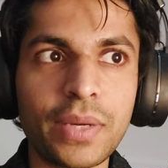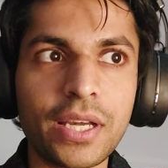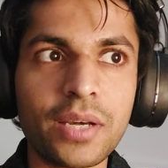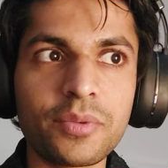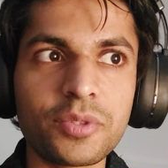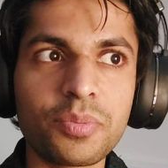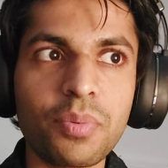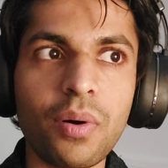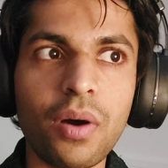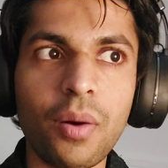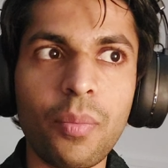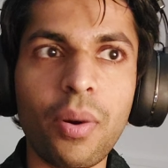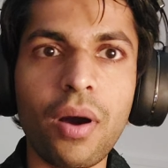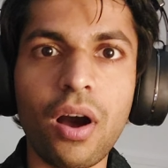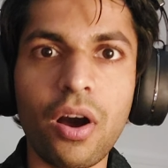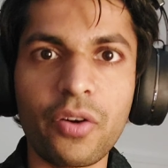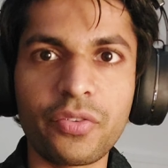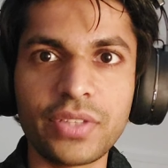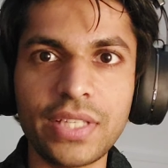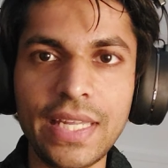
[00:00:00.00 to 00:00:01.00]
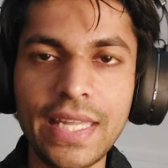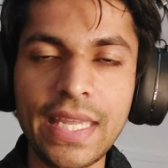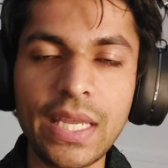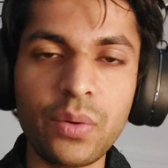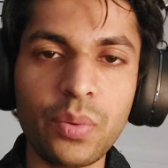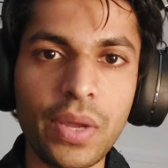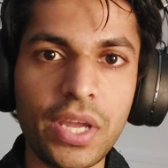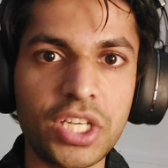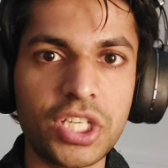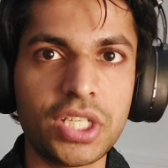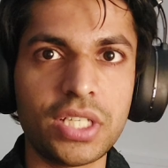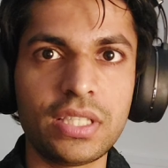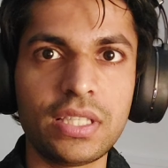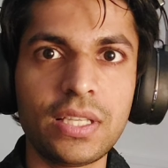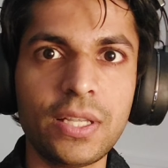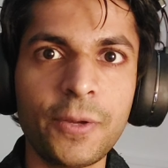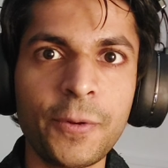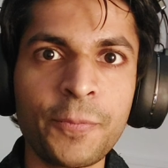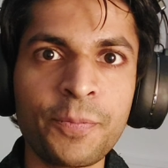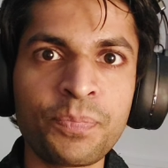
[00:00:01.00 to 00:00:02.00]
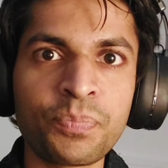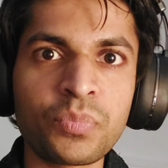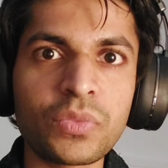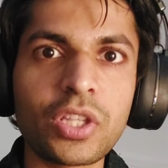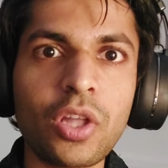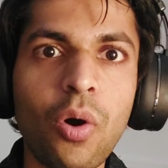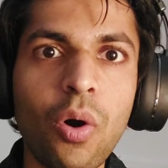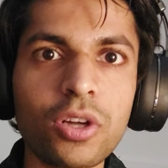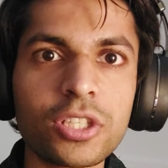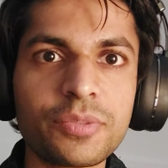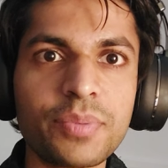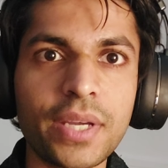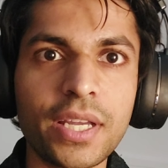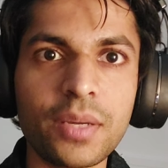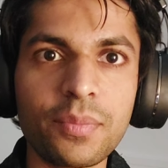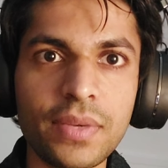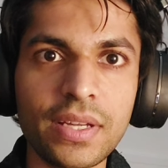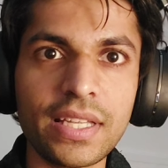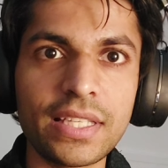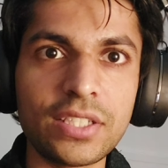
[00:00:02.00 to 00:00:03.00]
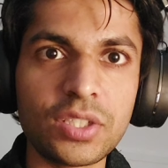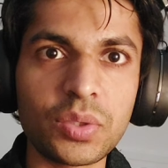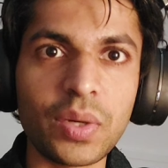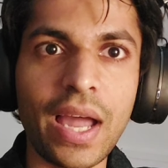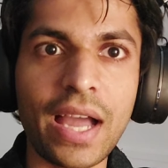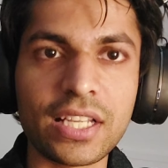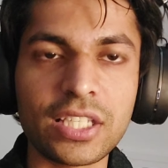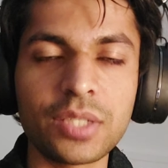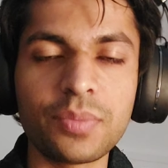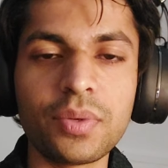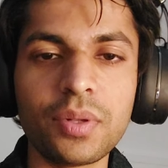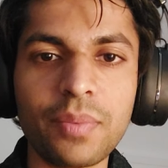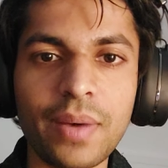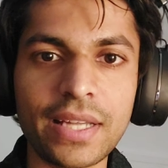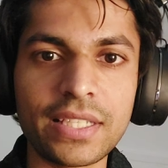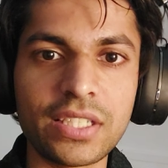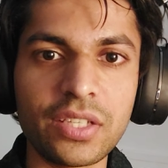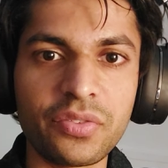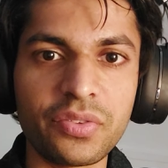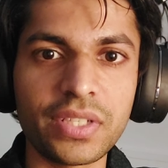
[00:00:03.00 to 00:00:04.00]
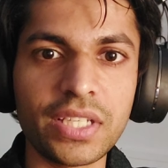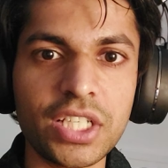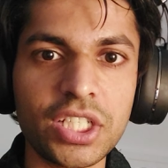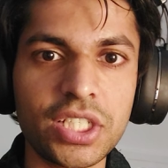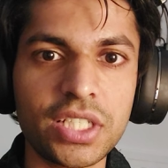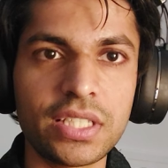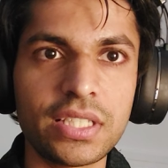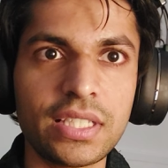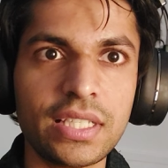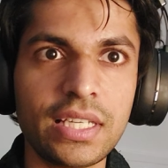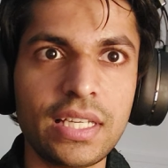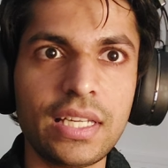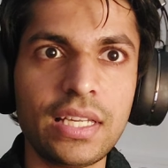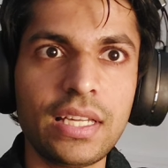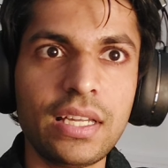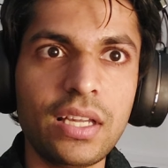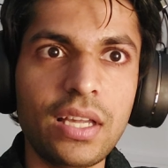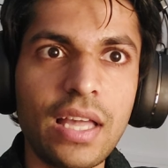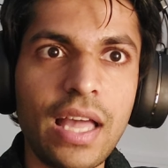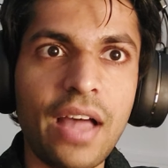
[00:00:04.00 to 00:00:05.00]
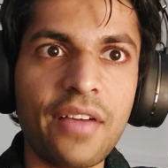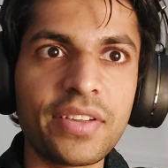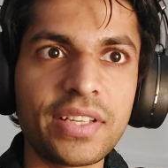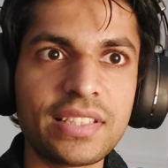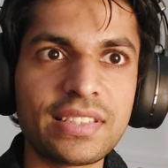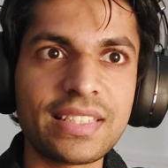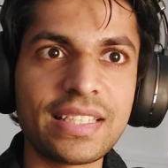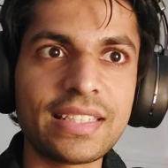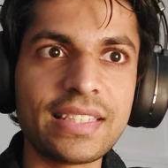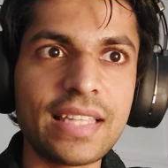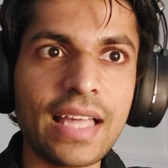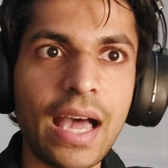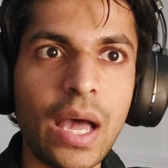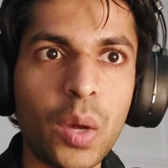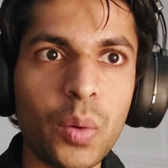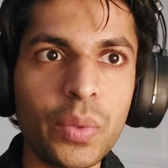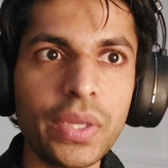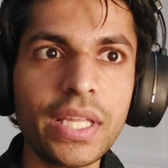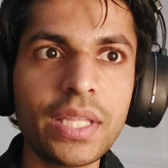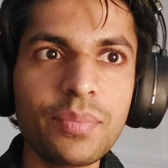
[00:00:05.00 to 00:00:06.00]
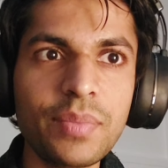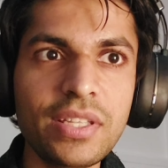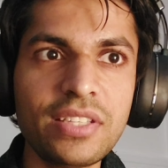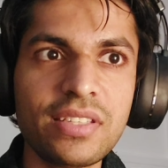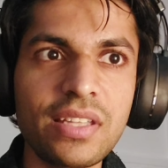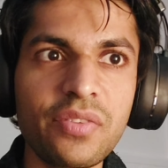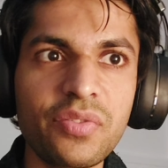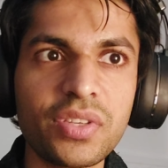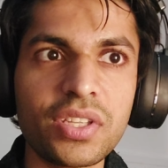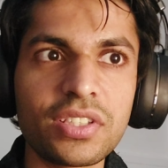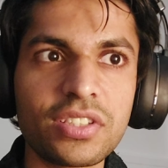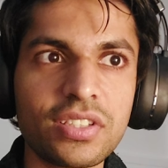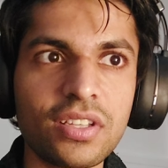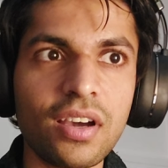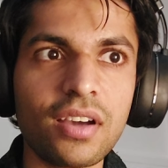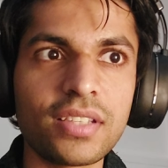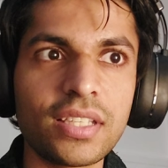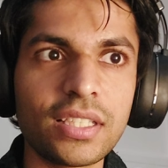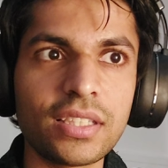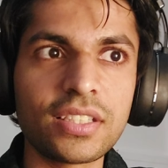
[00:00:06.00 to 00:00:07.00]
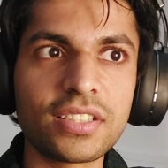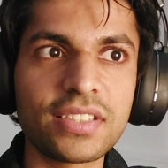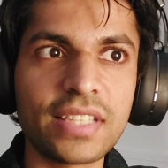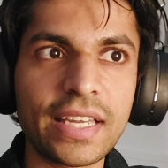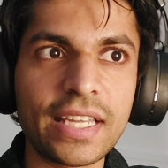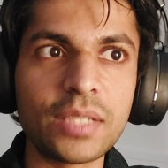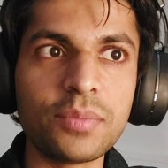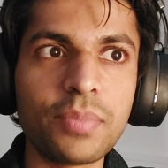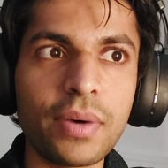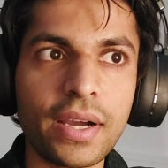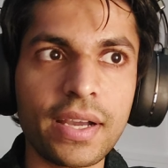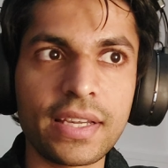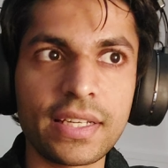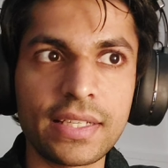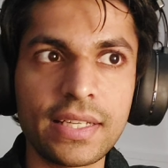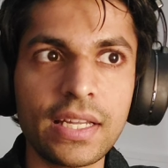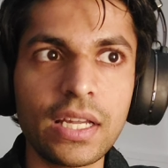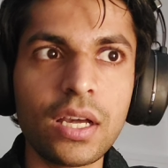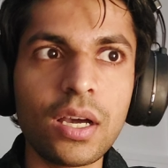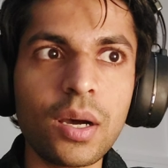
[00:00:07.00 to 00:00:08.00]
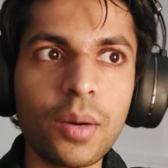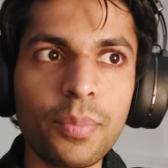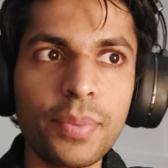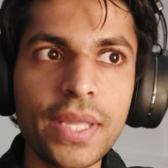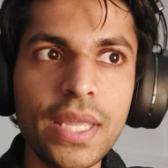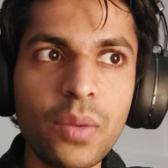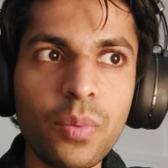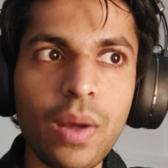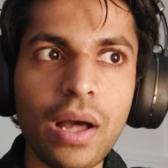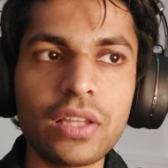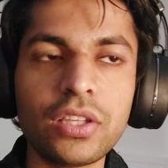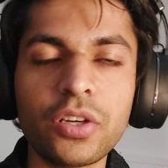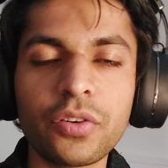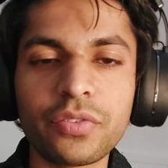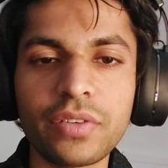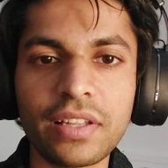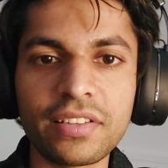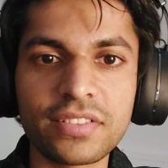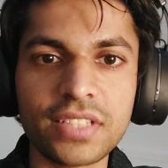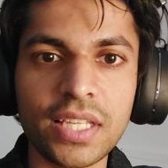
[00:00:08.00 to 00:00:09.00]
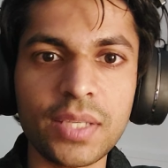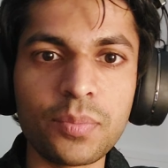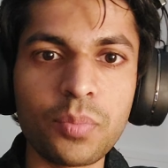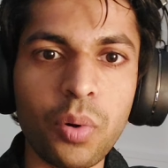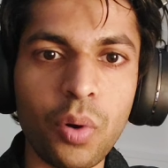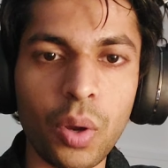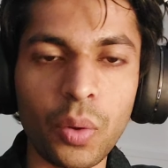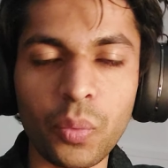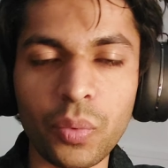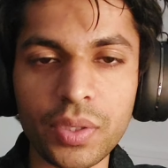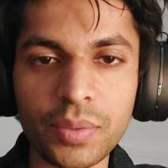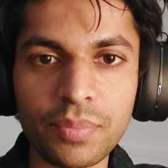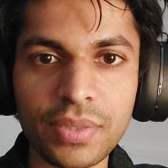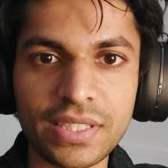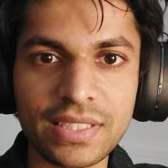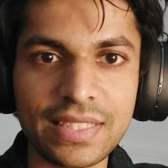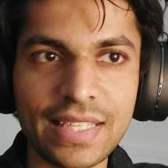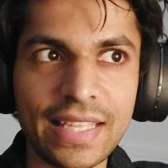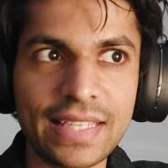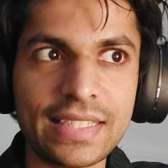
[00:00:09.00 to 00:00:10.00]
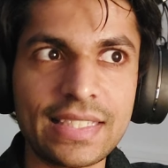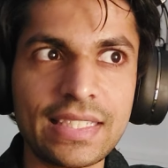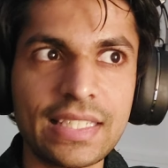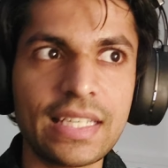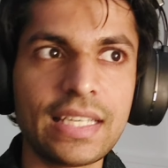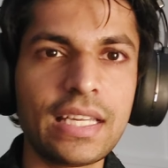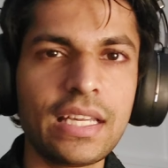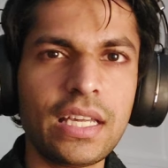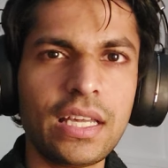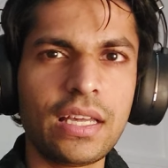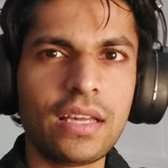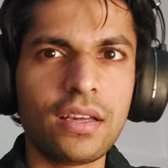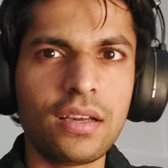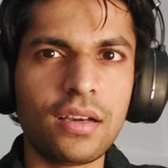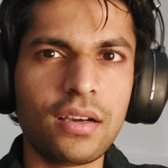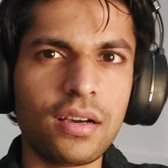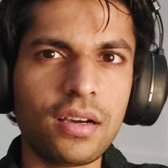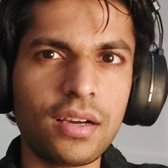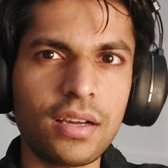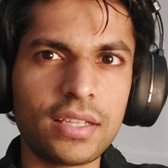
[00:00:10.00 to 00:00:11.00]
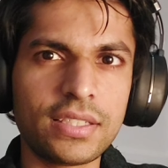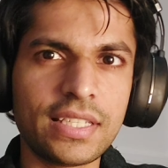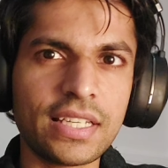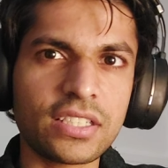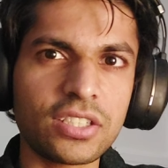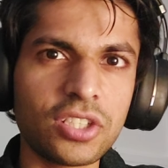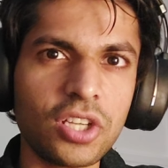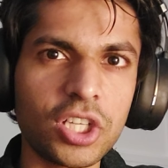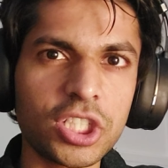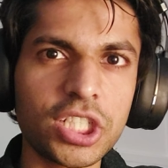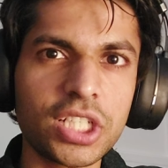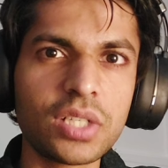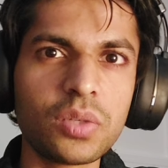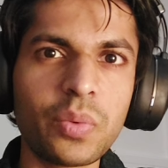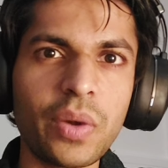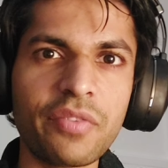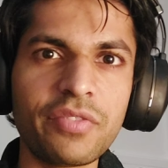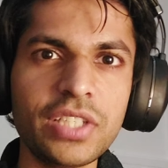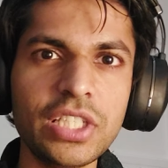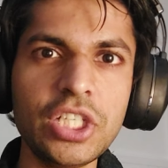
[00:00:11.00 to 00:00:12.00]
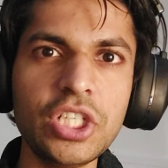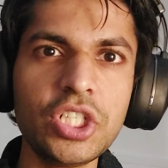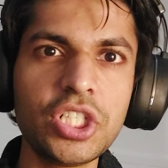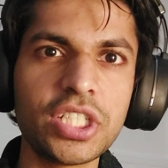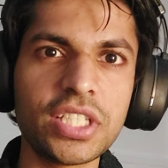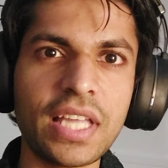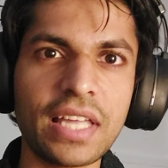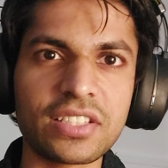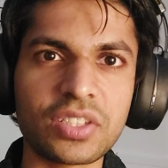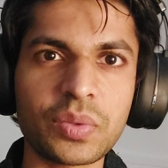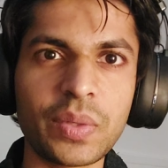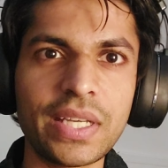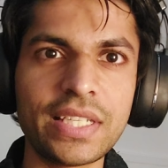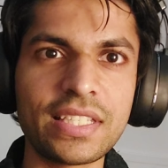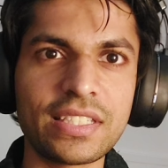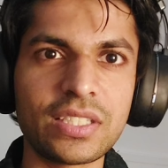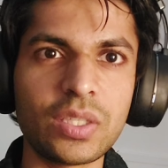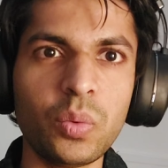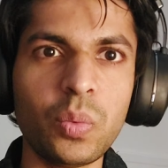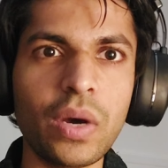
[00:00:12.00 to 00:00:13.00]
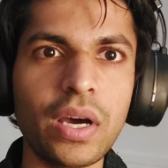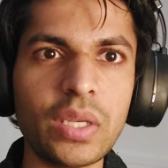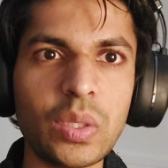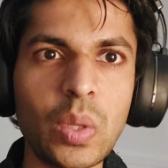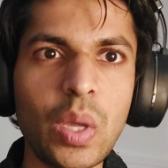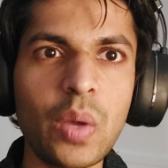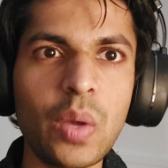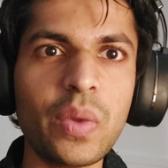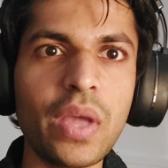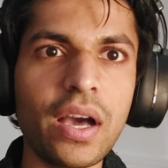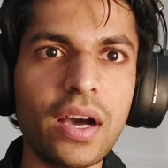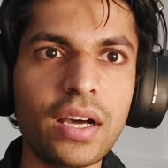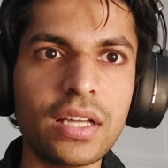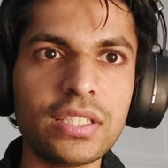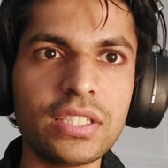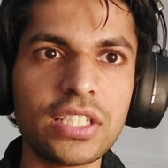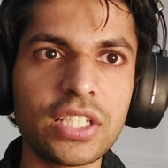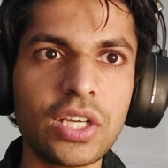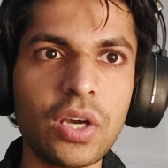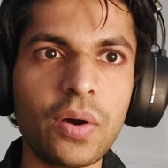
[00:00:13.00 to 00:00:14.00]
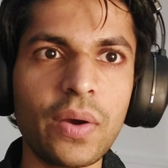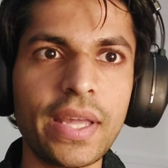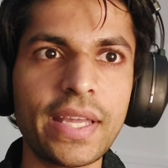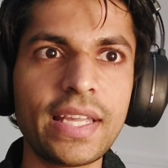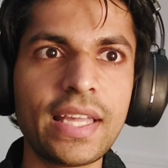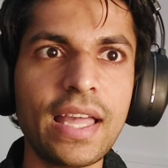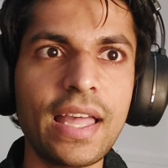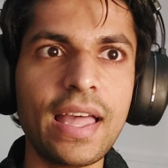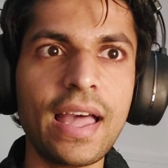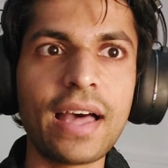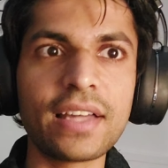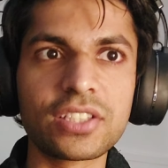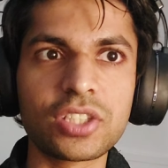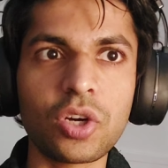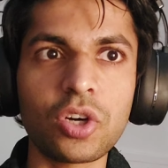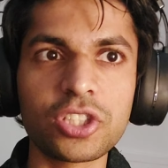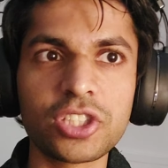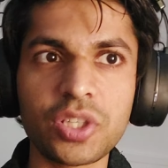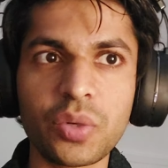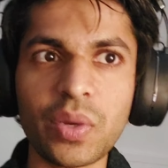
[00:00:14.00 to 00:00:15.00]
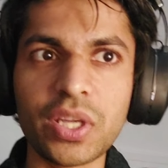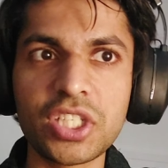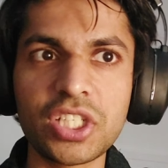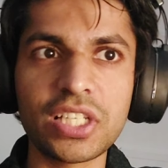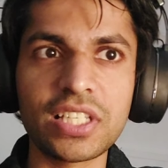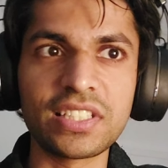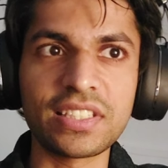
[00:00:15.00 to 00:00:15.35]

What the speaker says: becomes part of the equation, the odds become intractable by definition. Having said that, we can be safe in assigning the second bucket a p-value of less than 0.1%. A technological revolution as great as the one we are undergoing, as consequential